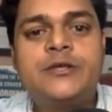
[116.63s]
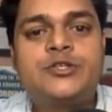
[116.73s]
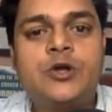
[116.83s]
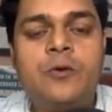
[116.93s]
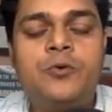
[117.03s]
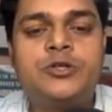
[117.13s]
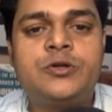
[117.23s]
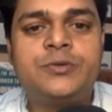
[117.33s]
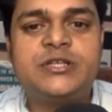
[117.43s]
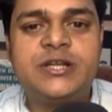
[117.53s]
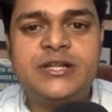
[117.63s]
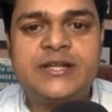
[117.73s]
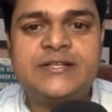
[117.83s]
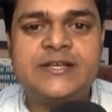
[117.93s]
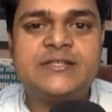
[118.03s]
Stop virtual machine in
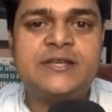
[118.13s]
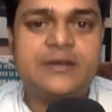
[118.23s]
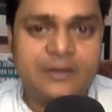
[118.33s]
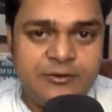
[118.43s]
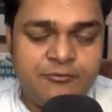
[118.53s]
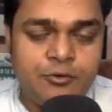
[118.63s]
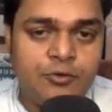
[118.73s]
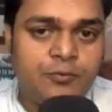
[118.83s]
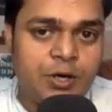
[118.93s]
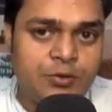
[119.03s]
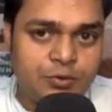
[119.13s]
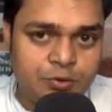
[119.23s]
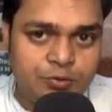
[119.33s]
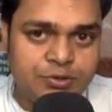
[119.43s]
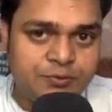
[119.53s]
the sense, if you don't want to use,